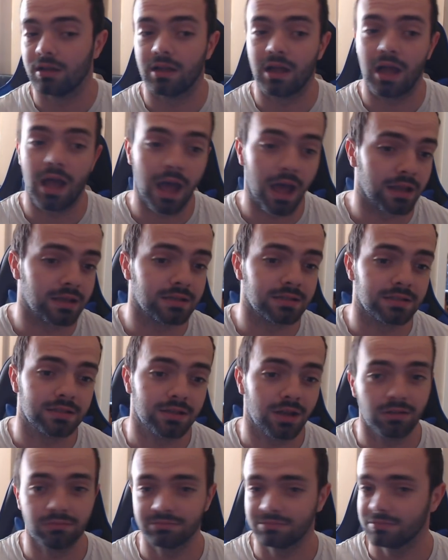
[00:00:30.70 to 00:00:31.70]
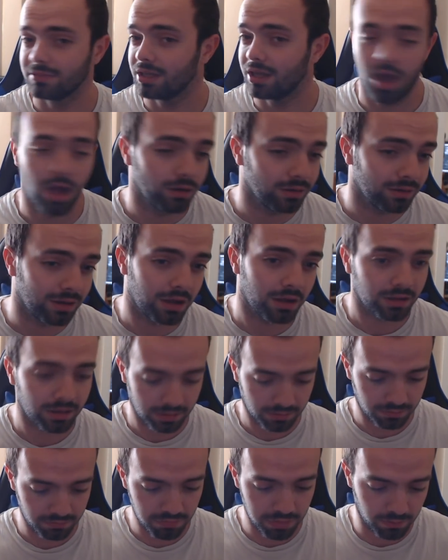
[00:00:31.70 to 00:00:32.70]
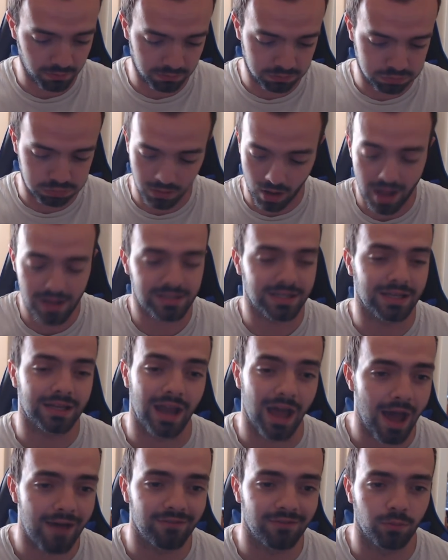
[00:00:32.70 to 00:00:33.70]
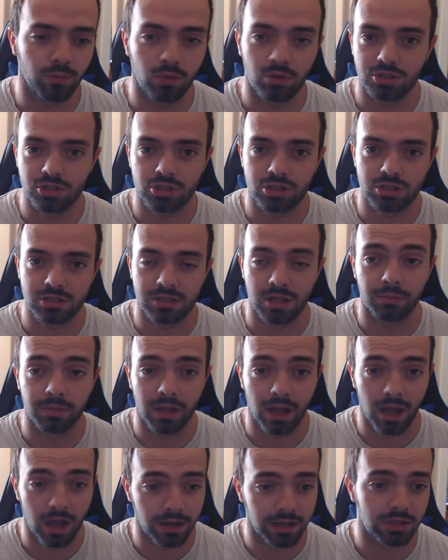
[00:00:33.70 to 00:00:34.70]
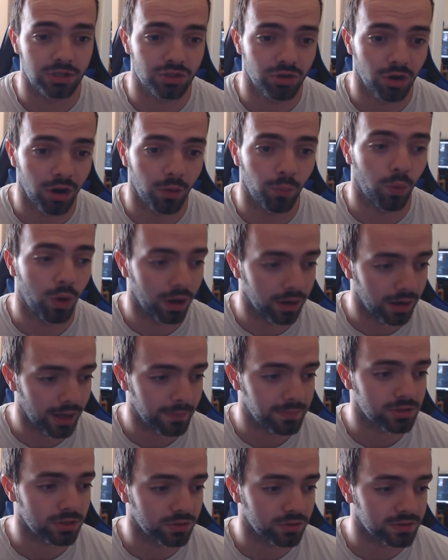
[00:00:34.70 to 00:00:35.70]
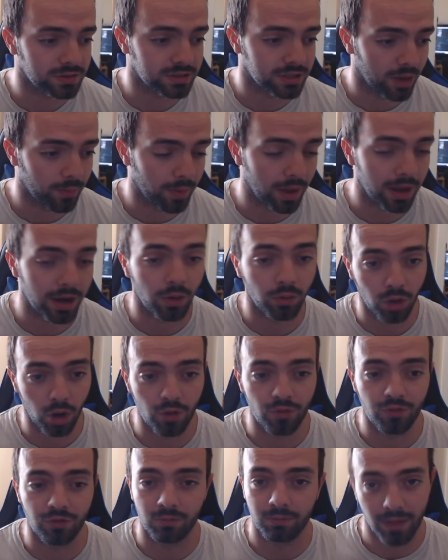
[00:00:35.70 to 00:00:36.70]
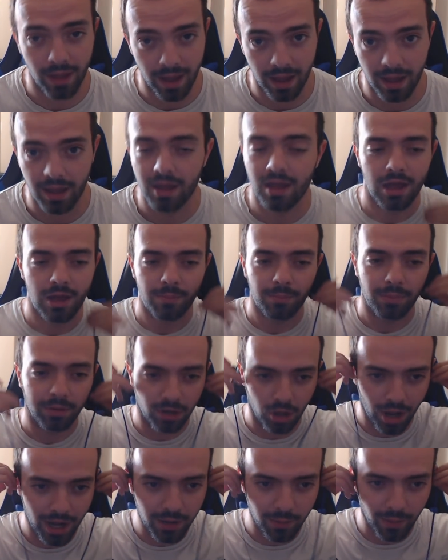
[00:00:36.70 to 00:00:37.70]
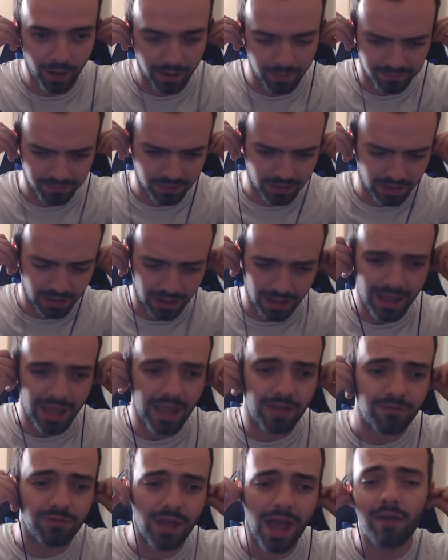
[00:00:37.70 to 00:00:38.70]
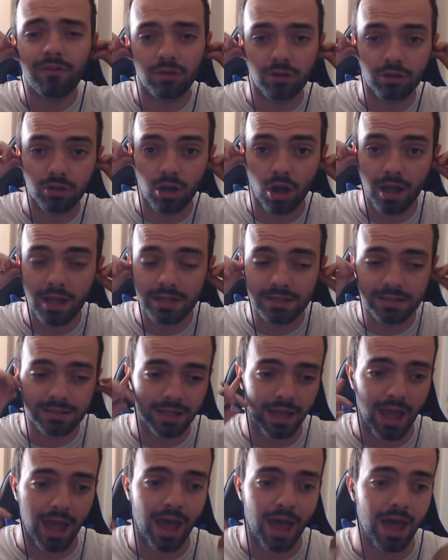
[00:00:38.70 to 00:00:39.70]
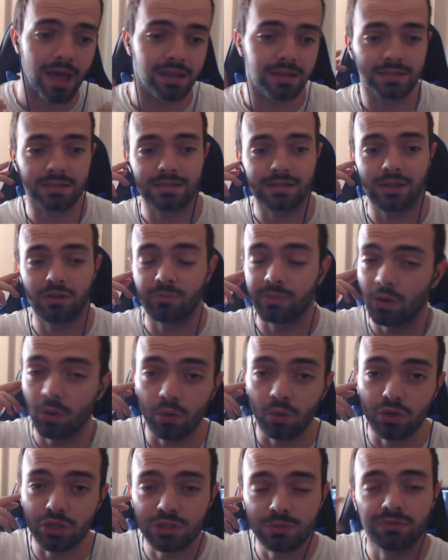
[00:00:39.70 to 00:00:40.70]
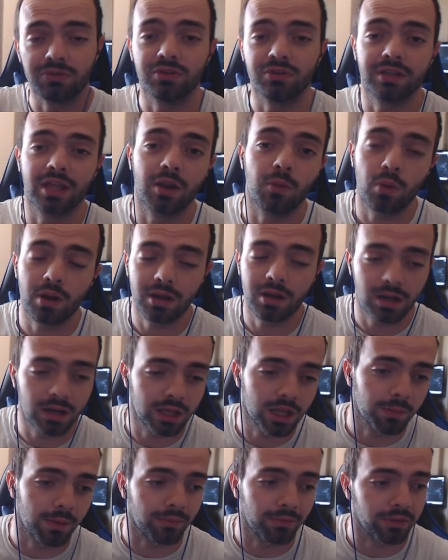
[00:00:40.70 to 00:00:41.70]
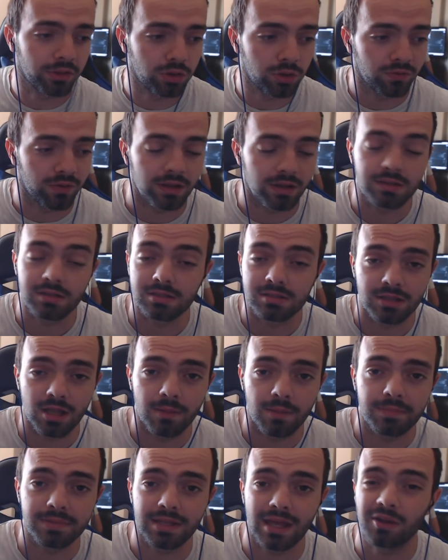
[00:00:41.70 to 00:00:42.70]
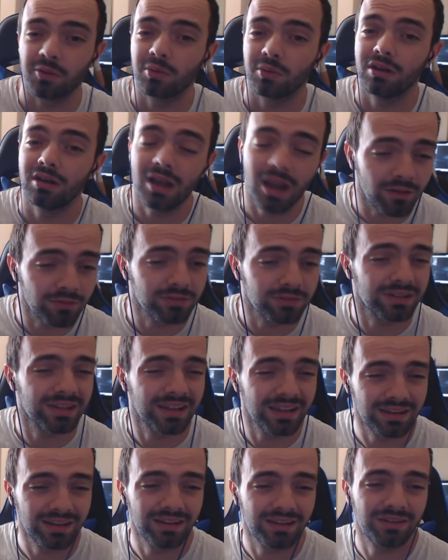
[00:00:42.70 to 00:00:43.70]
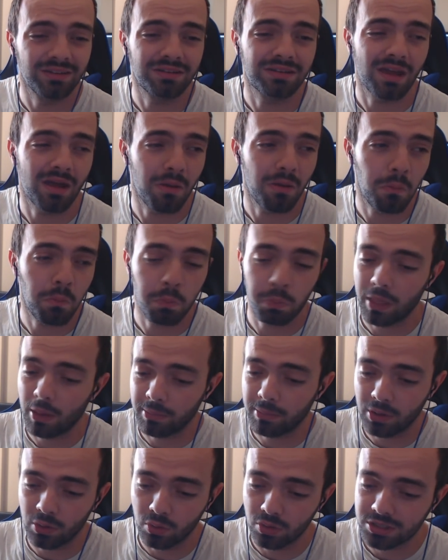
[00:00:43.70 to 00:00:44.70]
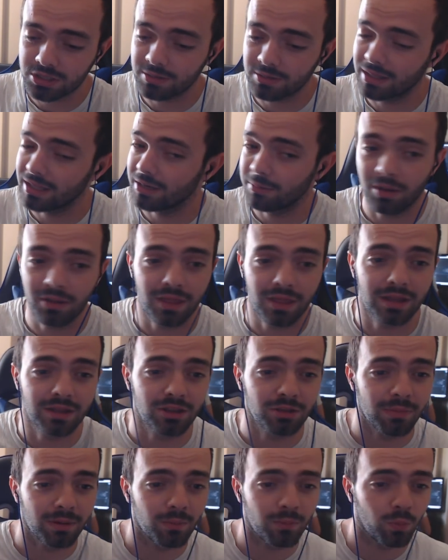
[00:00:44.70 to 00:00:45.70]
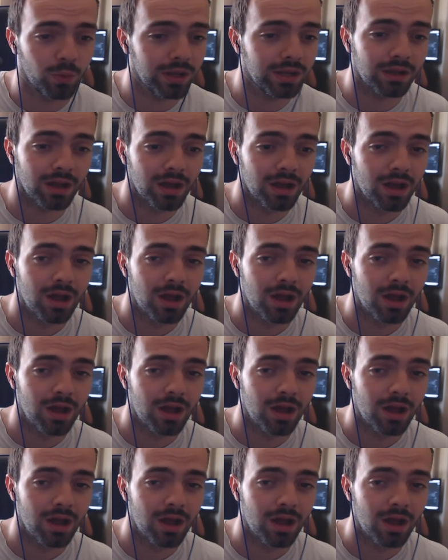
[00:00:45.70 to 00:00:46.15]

and you know, I say that I haven't watched sub yet. I need to try one episode of sub and I'll go from there. But no, anyway, if you haven't, guys, and it'd be awesome if you did, we're nearly coming up to 2,000 subs and I would love to hit it. That'd be awesome to hit it by the end of the week,